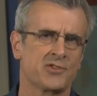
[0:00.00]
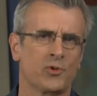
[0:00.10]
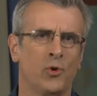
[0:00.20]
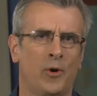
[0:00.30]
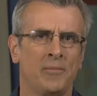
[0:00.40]

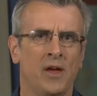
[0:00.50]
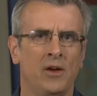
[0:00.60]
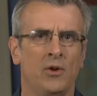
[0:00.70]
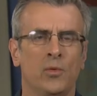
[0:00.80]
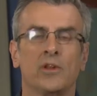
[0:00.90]
school.
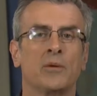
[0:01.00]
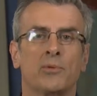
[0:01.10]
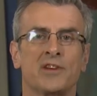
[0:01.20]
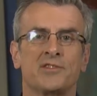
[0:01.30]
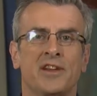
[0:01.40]
With
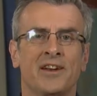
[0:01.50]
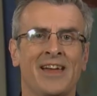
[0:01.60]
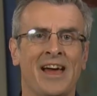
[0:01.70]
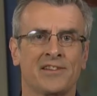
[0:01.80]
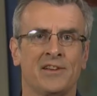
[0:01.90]
unprecedented
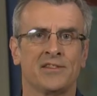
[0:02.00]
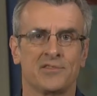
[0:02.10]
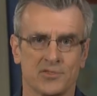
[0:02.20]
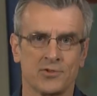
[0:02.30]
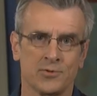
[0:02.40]
access
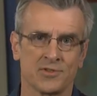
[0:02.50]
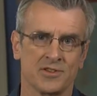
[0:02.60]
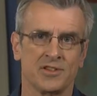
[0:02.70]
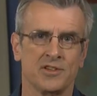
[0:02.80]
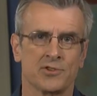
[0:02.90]
to students
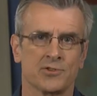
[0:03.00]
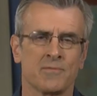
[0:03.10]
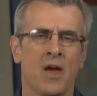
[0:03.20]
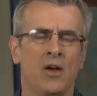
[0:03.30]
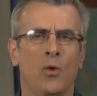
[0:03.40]
and teachers,
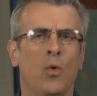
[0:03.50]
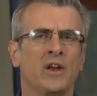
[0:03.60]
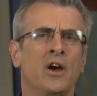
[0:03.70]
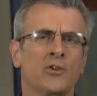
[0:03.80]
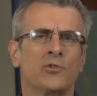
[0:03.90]

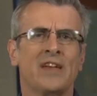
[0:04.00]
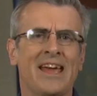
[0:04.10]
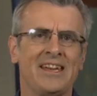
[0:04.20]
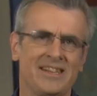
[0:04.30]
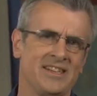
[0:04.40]
one hundred
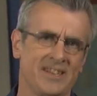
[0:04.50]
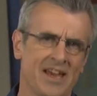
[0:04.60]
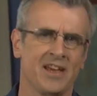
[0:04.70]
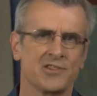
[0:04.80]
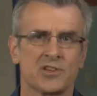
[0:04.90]
eighty
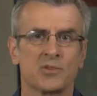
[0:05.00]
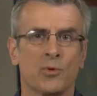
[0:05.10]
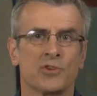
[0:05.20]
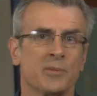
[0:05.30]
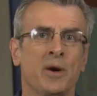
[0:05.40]
days
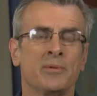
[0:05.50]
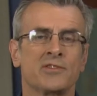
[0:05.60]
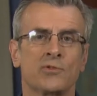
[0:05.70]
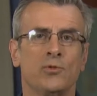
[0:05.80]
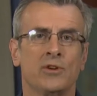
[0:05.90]
explores a
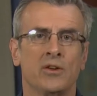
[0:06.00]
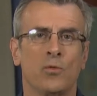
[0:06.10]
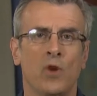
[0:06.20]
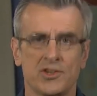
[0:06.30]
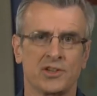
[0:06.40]
public school
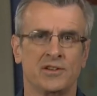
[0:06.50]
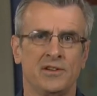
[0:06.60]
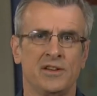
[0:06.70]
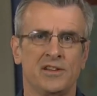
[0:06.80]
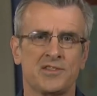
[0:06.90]
in
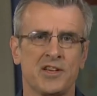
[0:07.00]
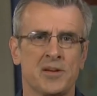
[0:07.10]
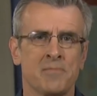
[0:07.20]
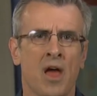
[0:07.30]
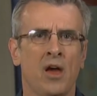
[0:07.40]
Washington, D
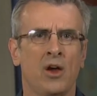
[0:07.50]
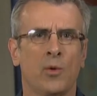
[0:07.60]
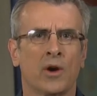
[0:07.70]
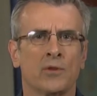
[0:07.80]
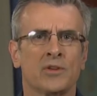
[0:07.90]
C,
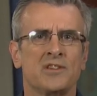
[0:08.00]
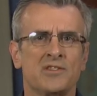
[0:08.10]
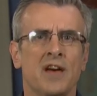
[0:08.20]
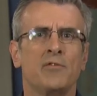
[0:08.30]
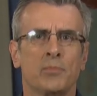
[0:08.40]
where only
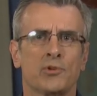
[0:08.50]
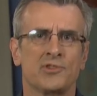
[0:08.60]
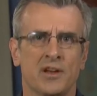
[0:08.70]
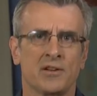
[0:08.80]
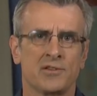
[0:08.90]
seven
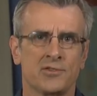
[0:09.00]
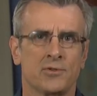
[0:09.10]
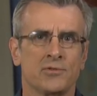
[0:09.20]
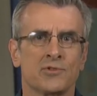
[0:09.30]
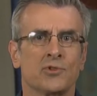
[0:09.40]
percent of the
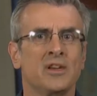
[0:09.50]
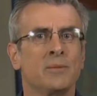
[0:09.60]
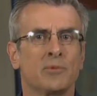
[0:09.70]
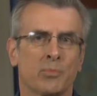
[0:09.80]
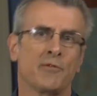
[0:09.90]
students are
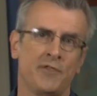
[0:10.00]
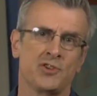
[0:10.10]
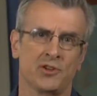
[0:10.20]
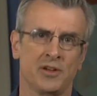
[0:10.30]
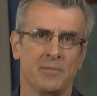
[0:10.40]
deemed
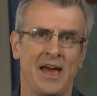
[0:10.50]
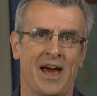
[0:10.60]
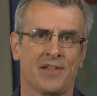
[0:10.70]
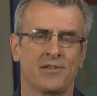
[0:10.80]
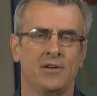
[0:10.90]
proficient in
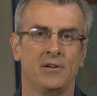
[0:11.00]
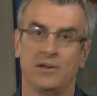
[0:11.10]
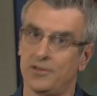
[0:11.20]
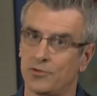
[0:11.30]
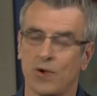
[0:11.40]
math,
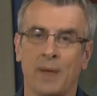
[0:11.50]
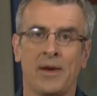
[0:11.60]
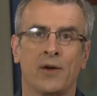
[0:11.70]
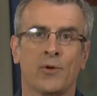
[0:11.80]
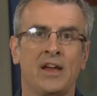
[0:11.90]
and the
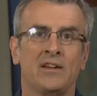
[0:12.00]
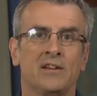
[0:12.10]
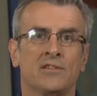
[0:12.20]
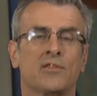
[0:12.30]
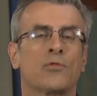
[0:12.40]
dropout rate
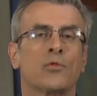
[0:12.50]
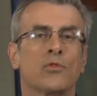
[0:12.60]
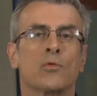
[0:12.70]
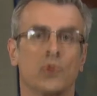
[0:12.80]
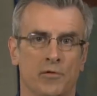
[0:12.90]
is through
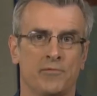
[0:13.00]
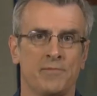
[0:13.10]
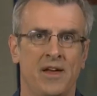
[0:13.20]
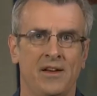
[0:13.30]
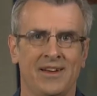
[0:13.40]
the roof.
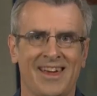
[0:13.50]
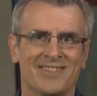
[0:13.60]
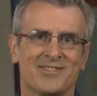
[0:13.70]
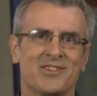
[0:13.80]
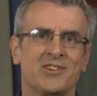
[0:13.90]

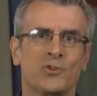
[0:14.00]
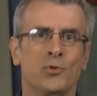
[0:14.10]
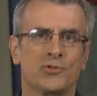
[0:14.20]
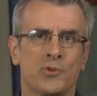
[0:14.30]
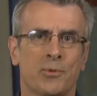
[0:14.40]
Kansas City
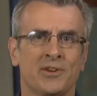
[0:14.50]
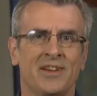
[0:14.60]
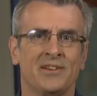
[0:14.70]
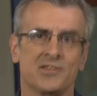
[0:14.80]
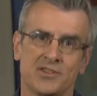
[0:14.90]
School
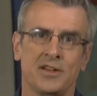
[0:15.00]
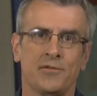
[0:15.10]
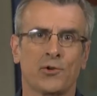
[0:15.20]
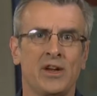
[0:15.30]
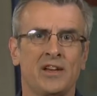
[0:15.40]
Superintendent
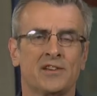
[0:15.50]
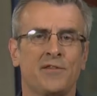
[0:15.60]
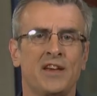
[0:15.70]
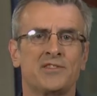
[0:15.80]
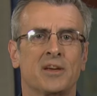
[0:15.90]
Steve Green is
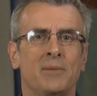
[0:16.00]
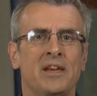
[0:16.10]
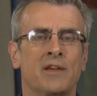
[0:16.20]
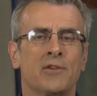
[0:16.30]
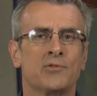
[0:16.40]
facing
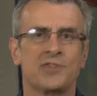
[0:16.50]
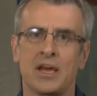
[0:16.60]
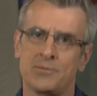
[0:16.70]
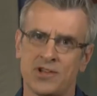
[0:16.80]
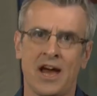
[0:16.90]
many of those
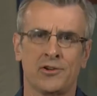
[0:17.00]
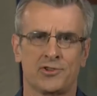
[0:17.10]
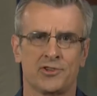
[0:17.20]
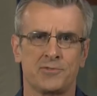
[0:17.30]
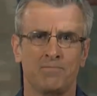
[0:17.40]
same
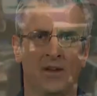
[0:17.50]
challenges,